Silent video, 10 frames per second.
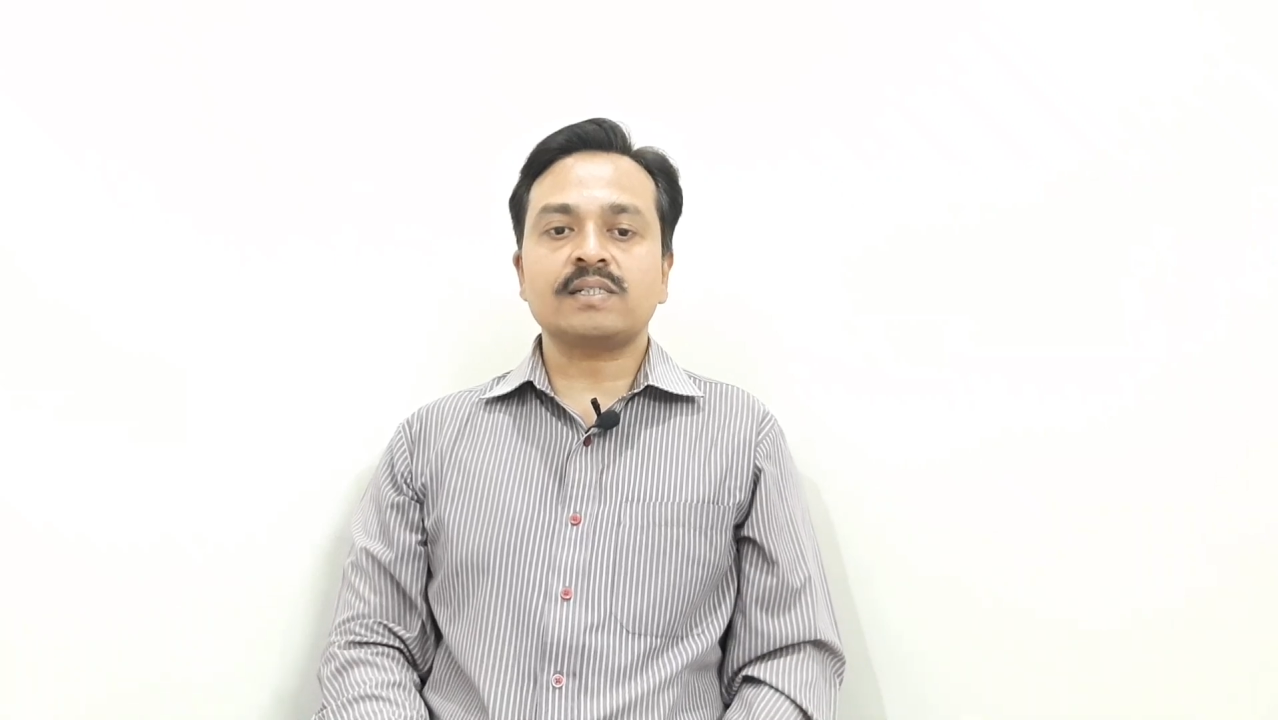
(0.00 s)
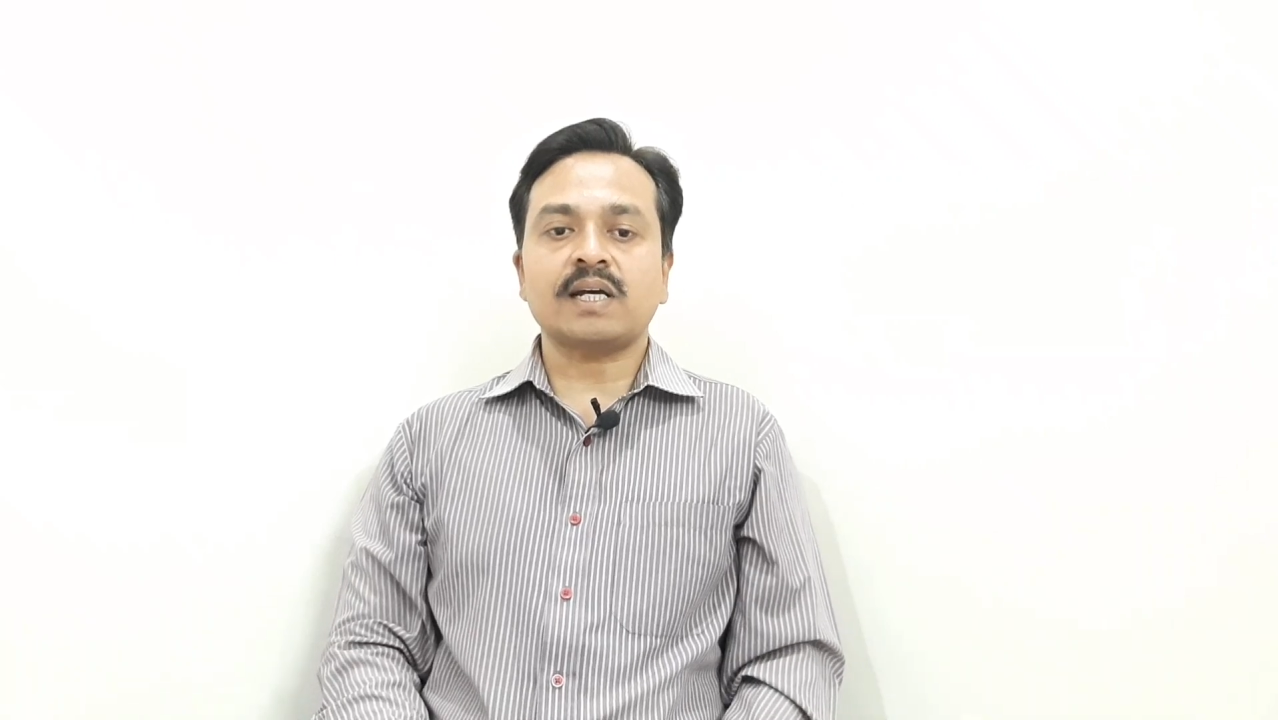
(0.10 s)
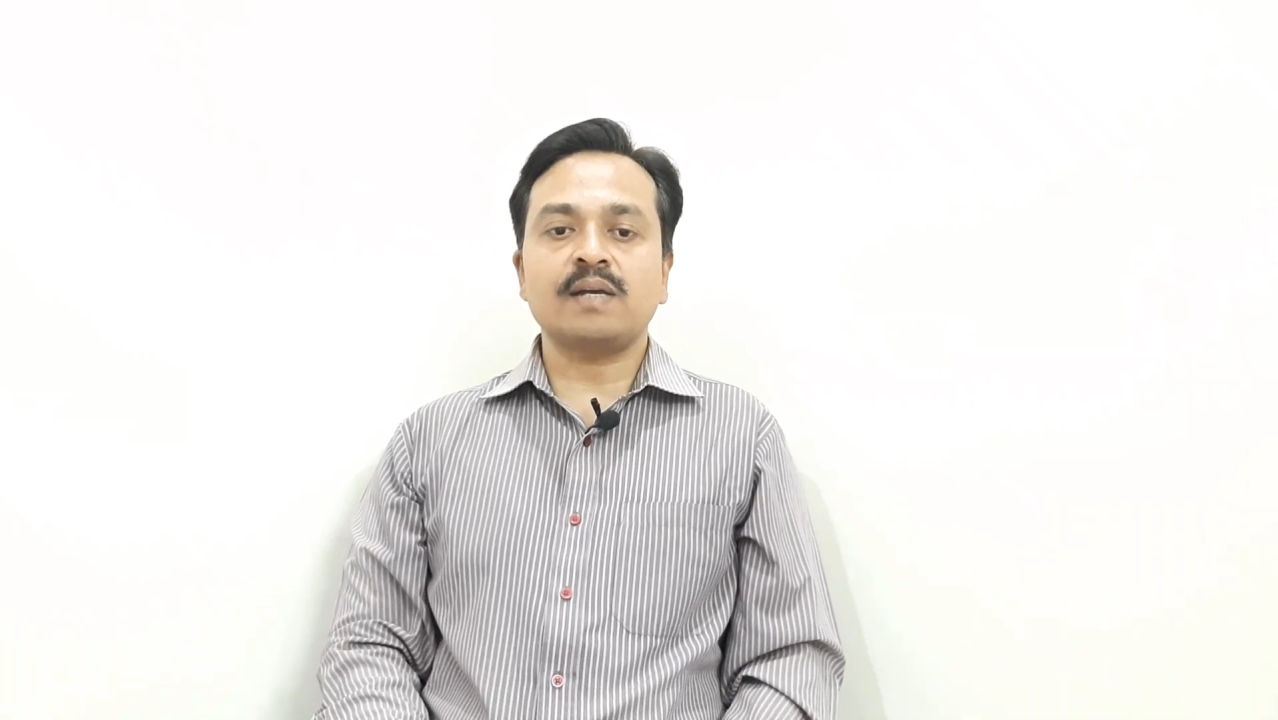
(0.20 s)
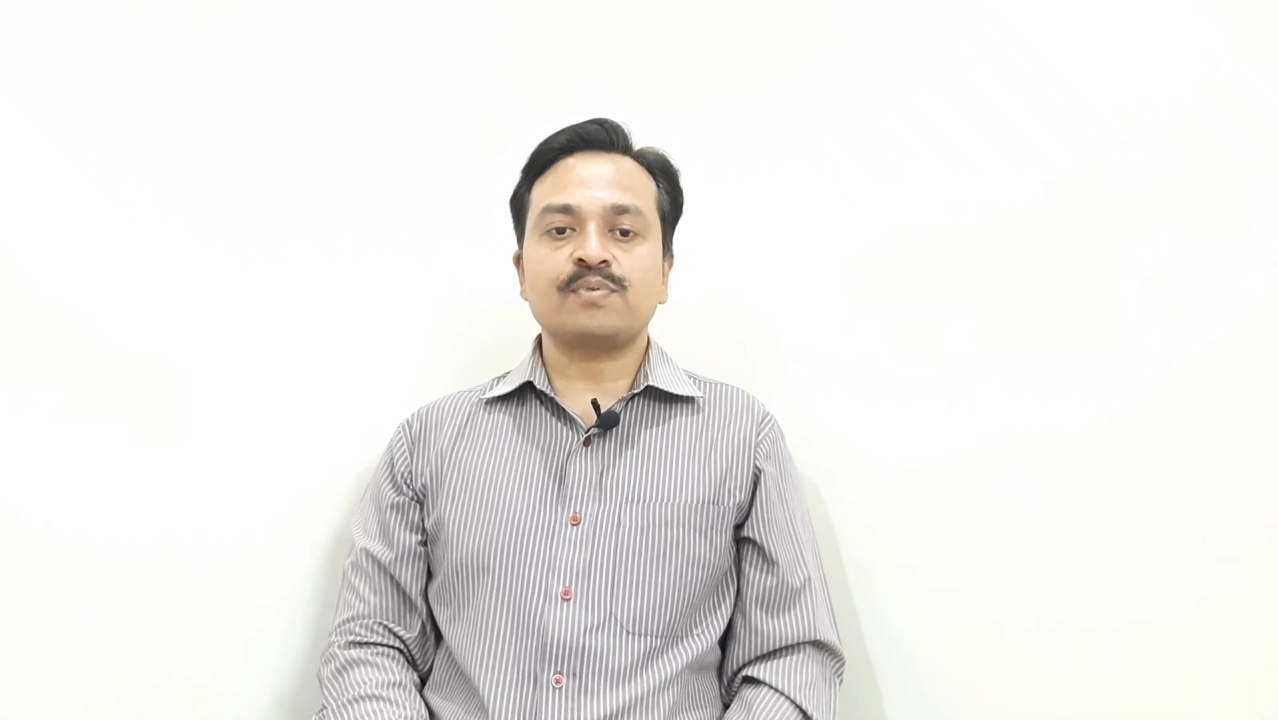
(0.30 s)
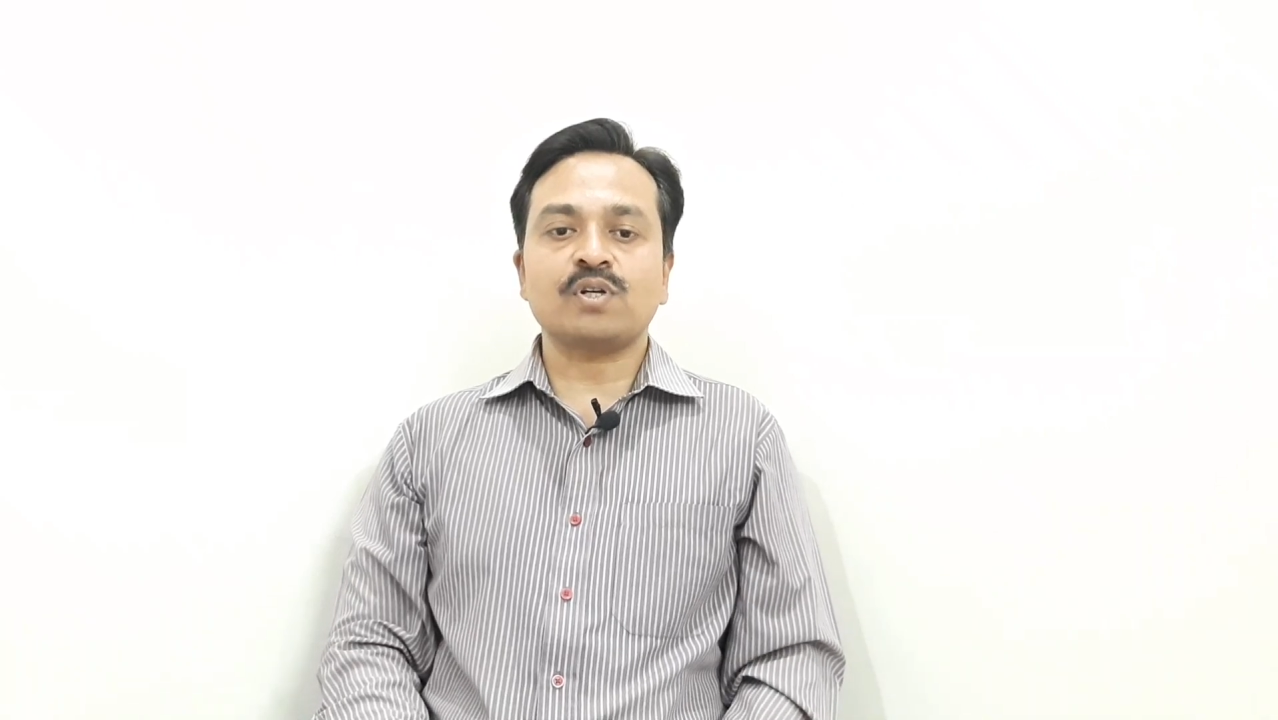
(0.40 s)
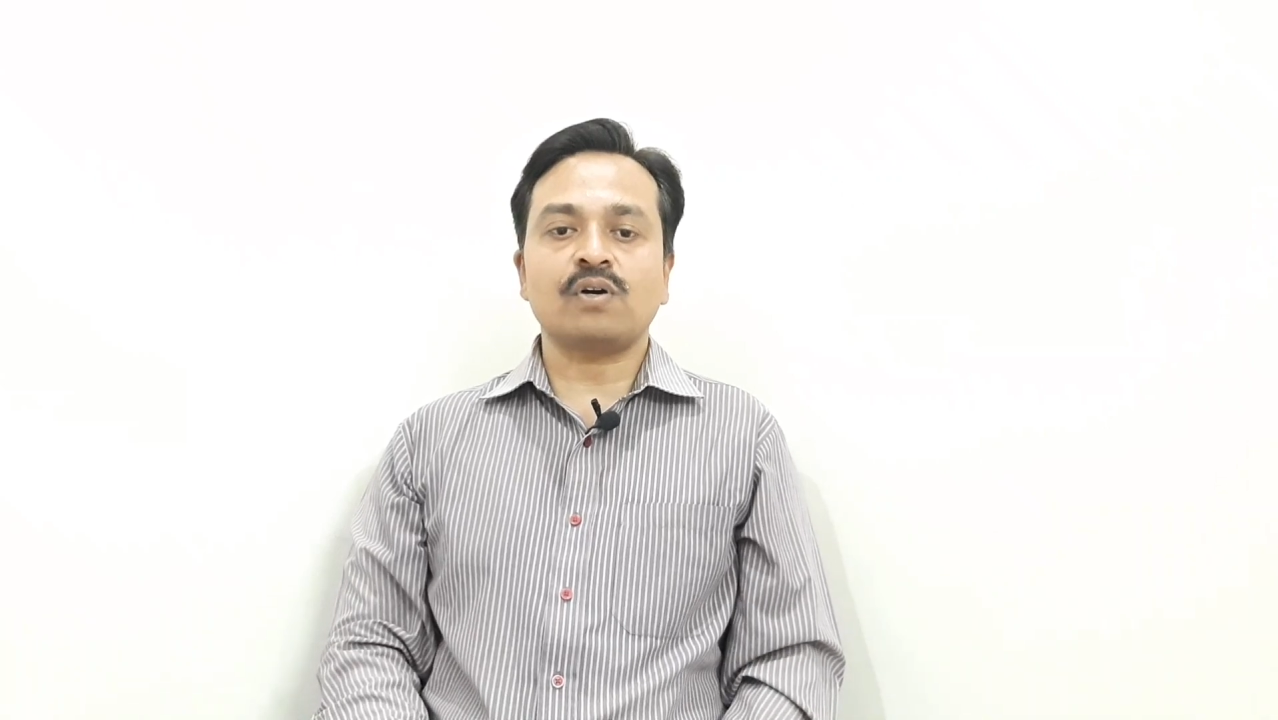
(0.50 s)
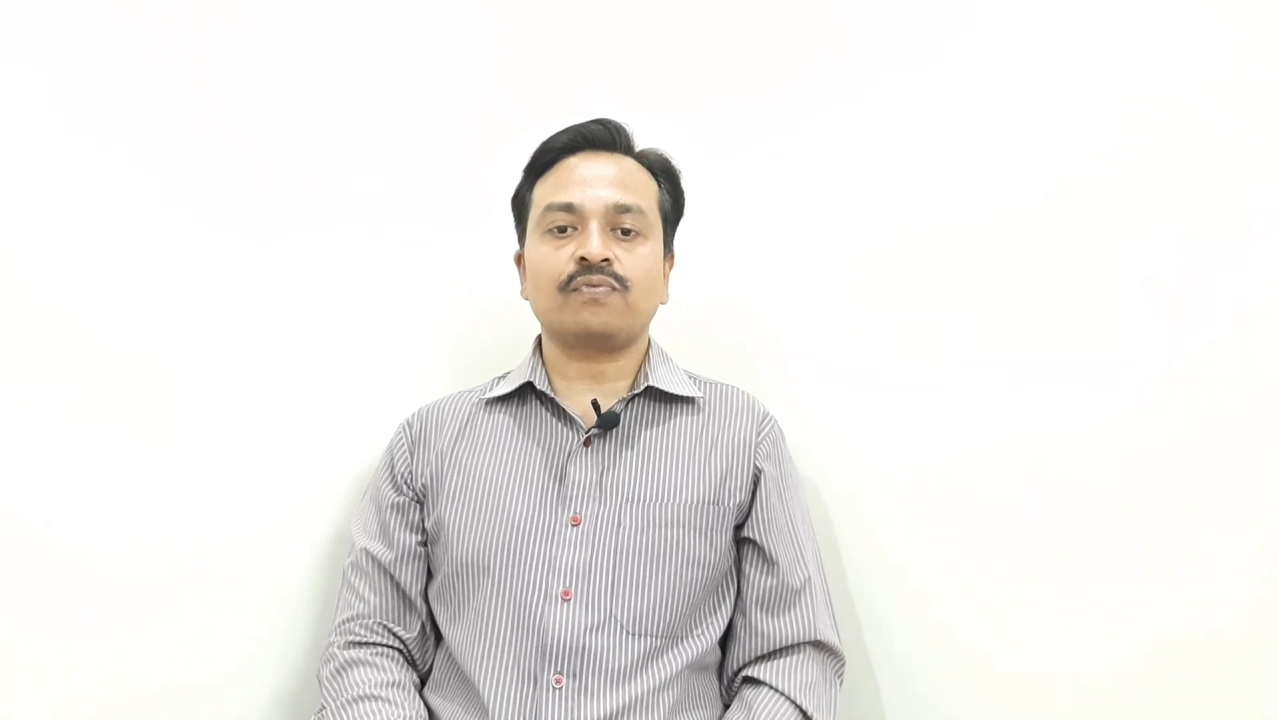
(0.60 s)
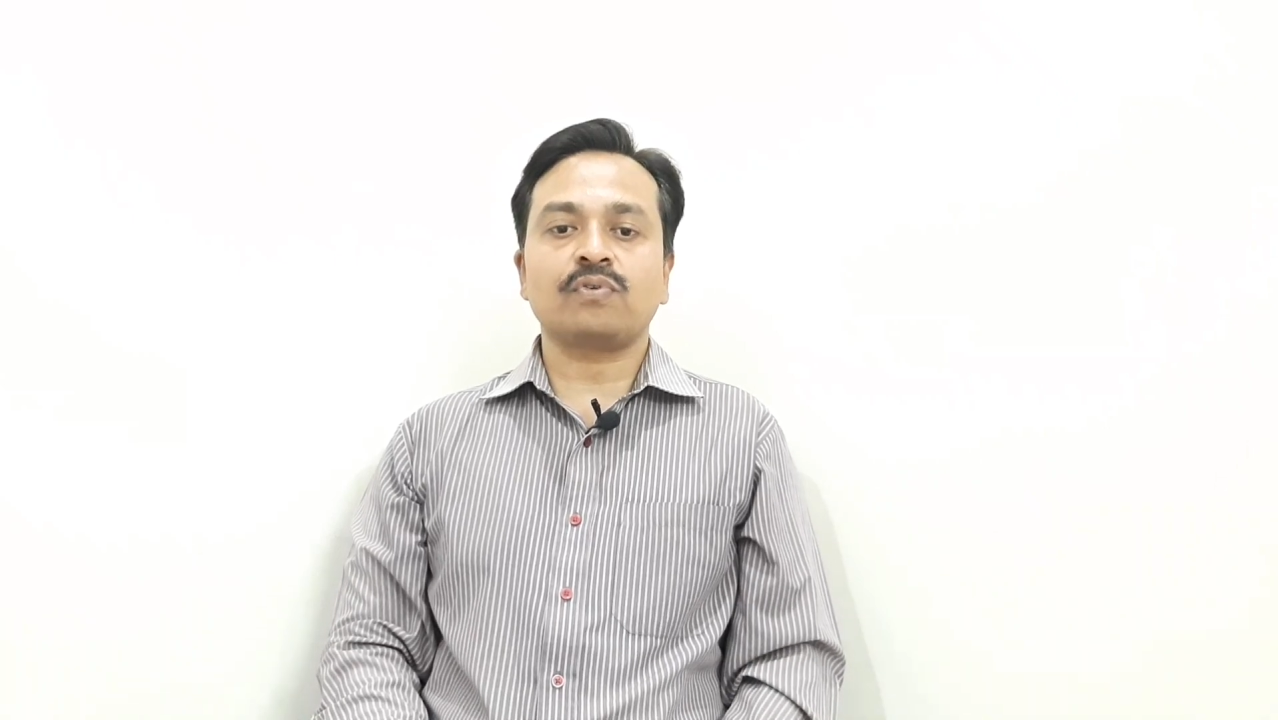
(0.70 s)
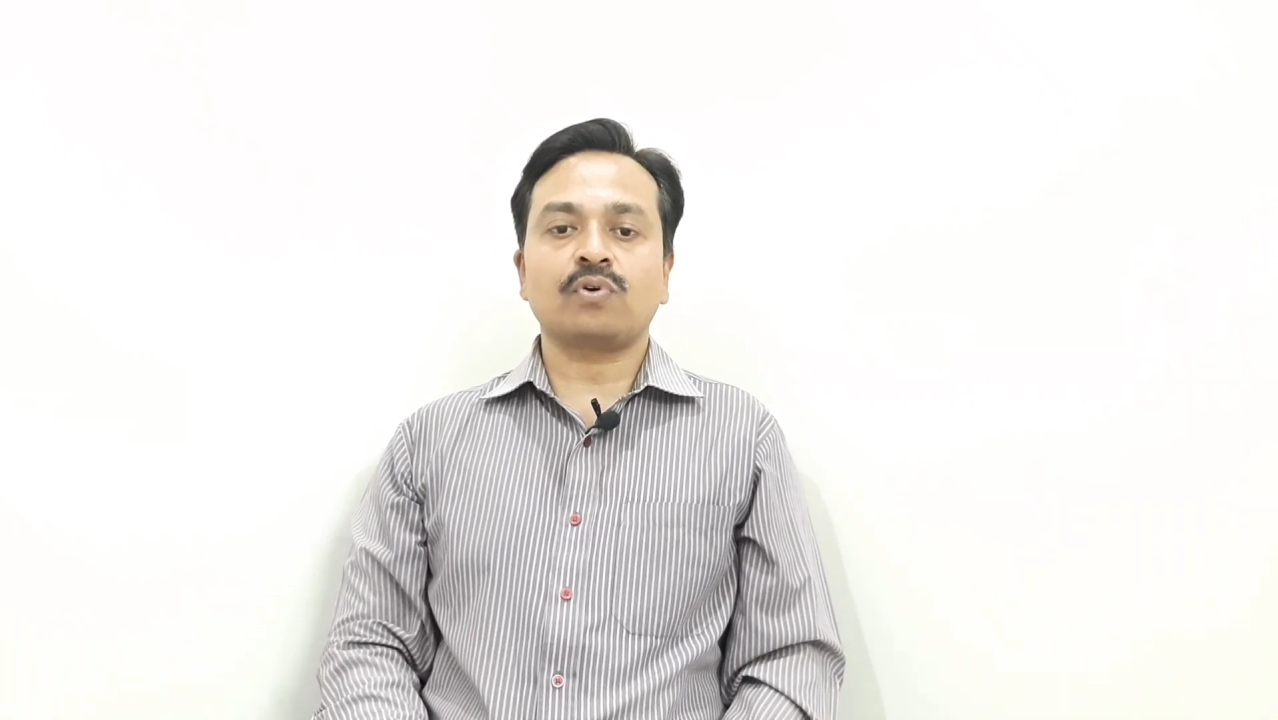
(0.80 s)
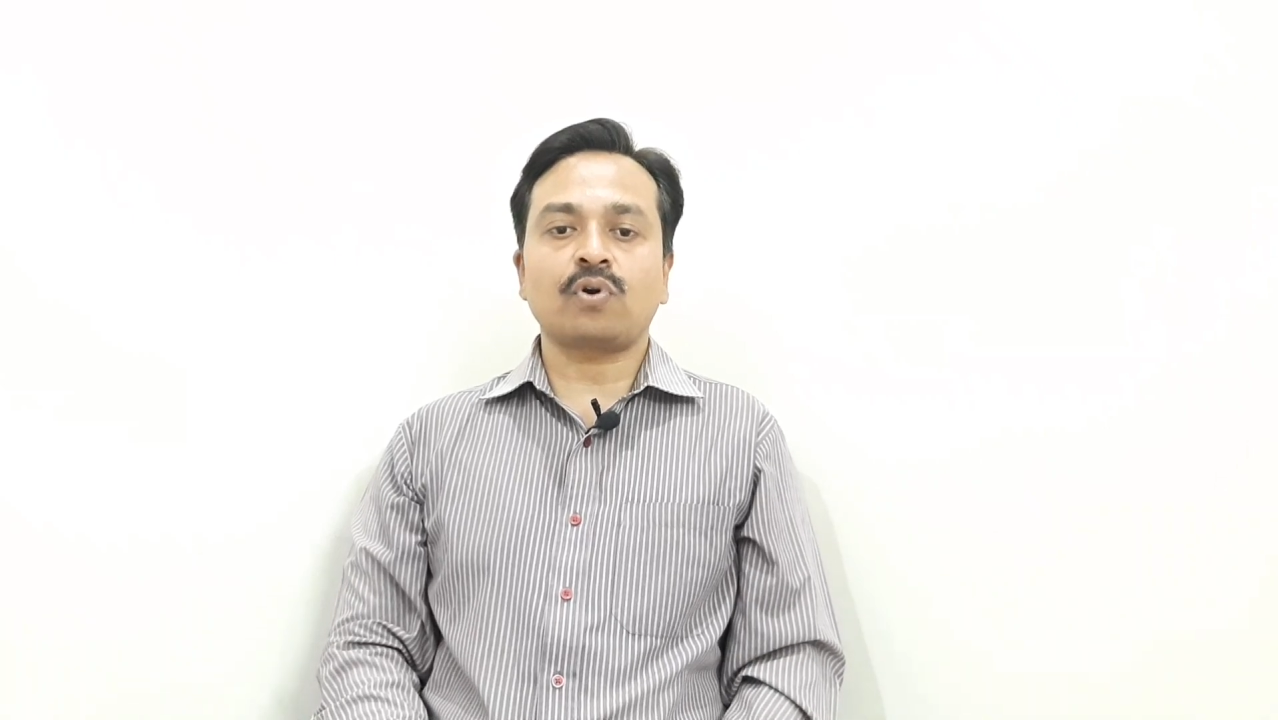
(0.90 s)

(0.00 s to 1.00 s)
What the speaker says: types of